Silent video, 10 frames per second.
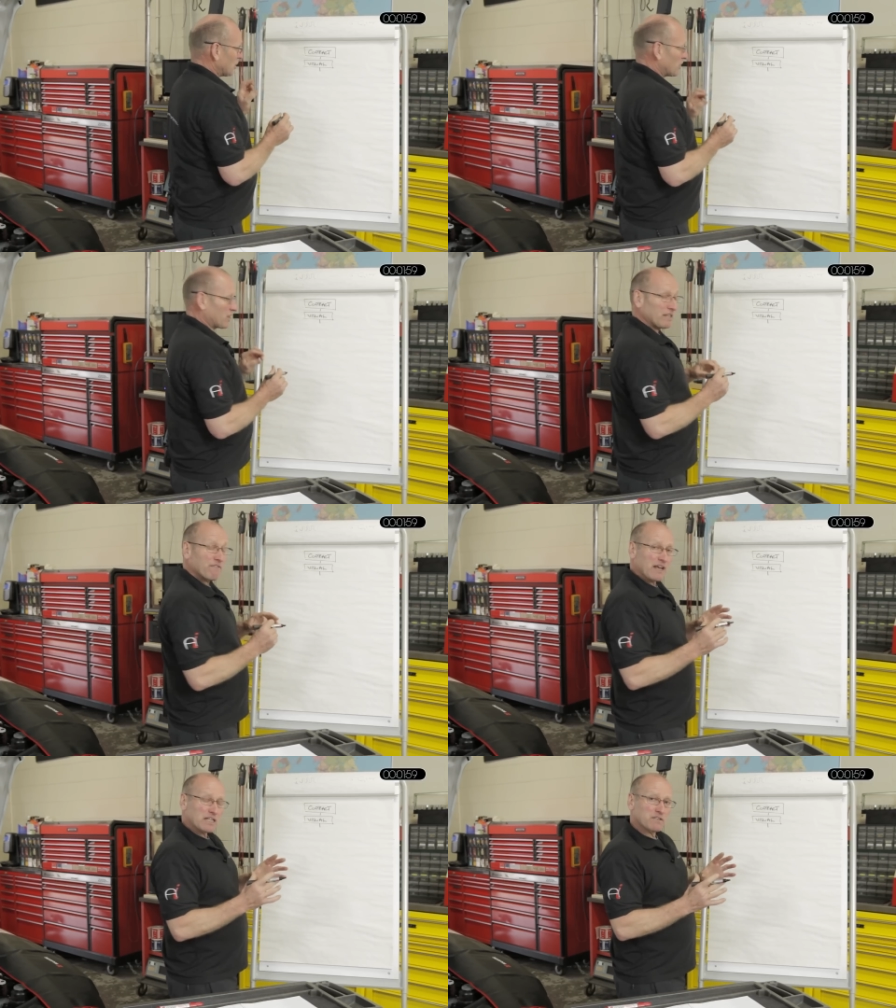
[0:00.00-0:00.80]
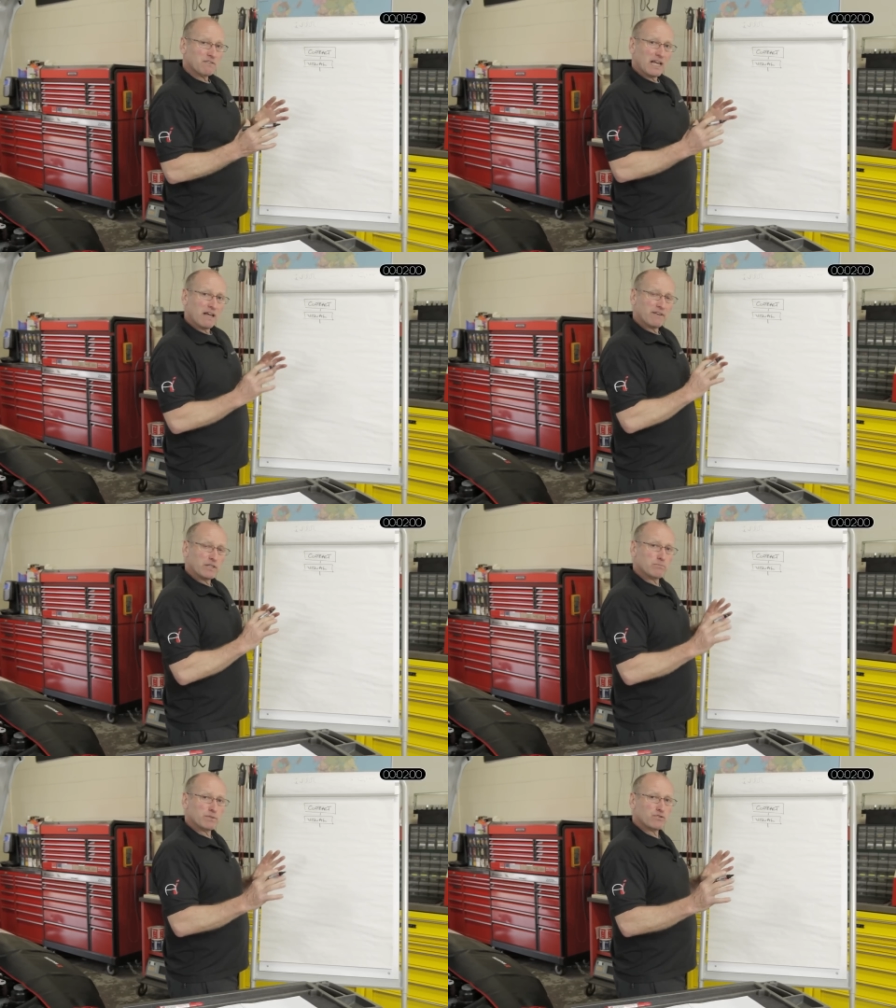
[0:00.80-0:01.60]
You then effectively have a
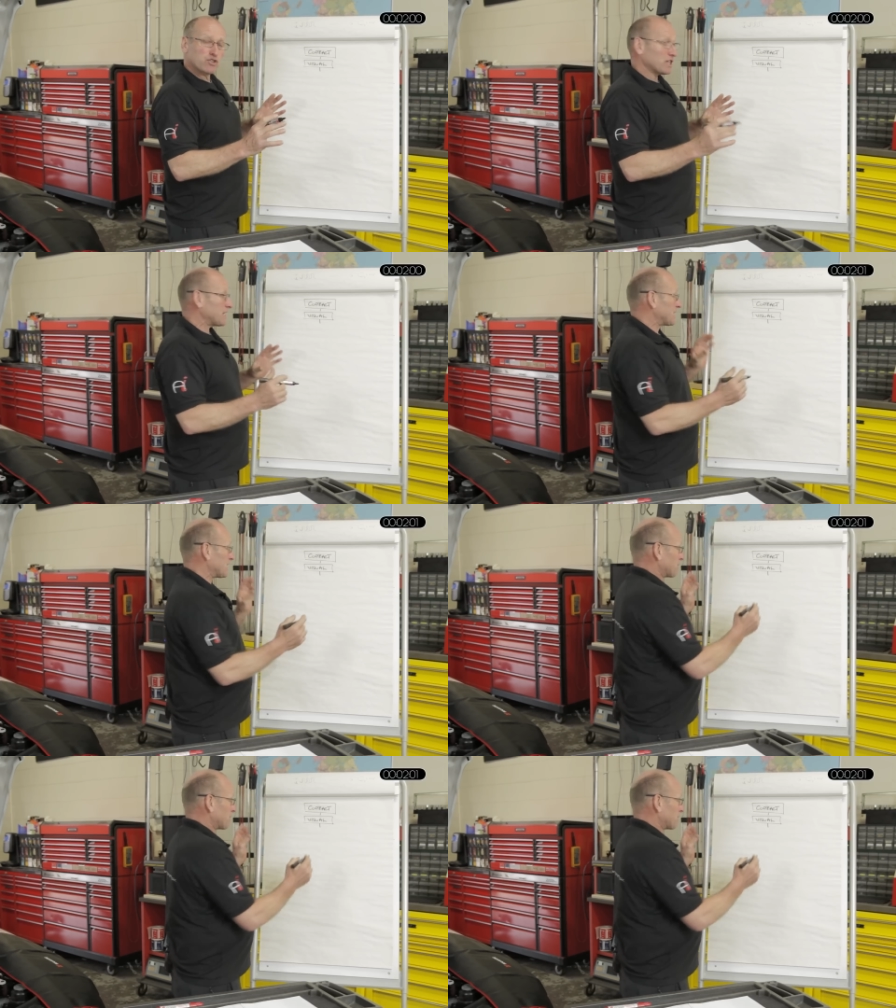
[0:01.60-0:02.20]
number of choices,